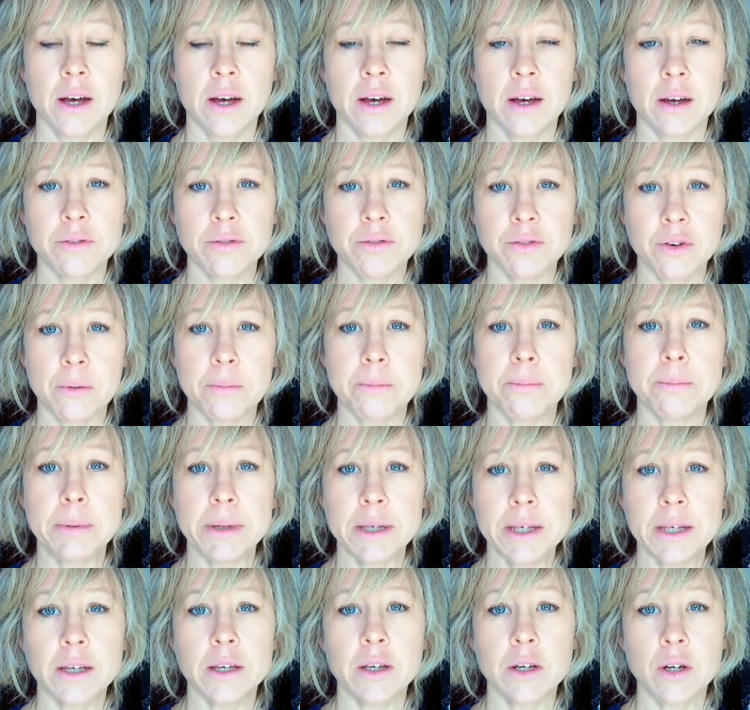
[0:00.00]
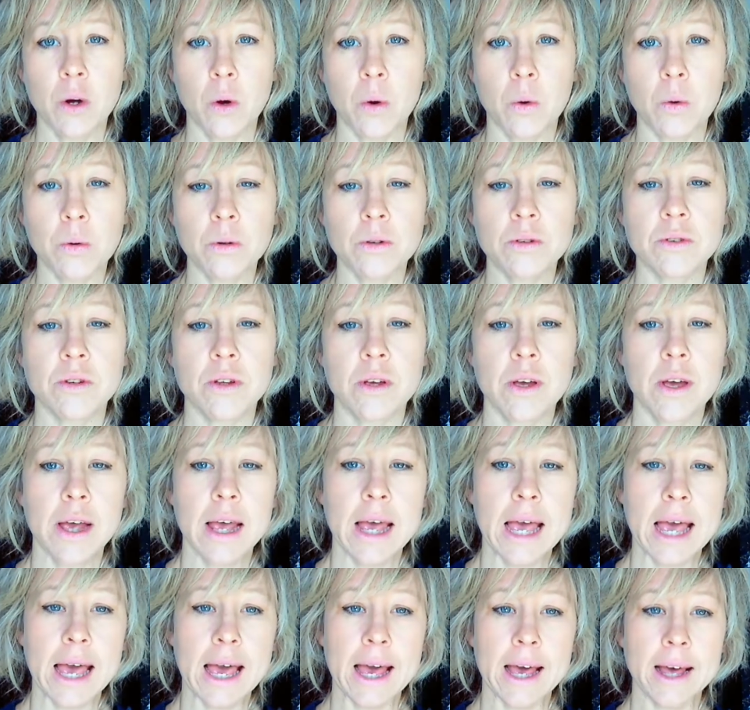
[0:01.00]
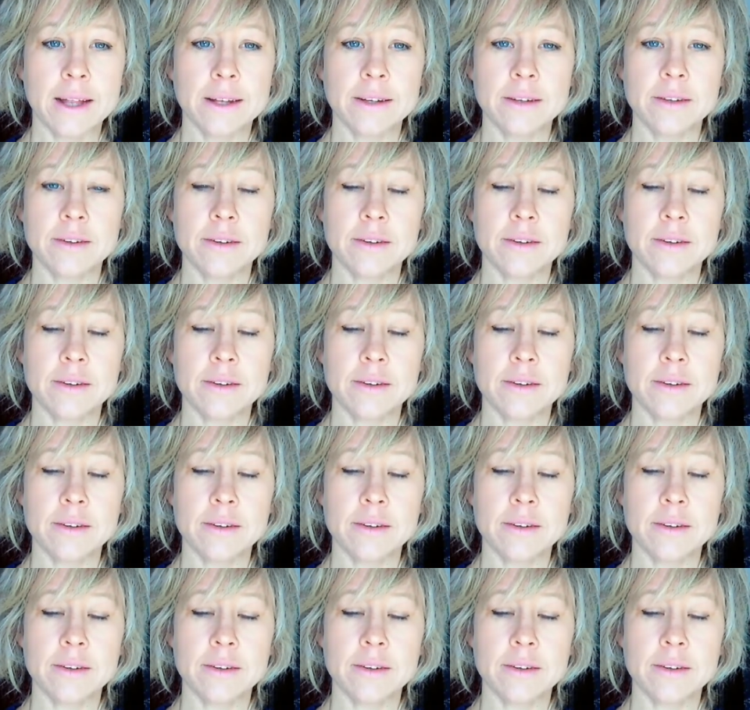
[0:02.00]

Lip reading: from being cold, and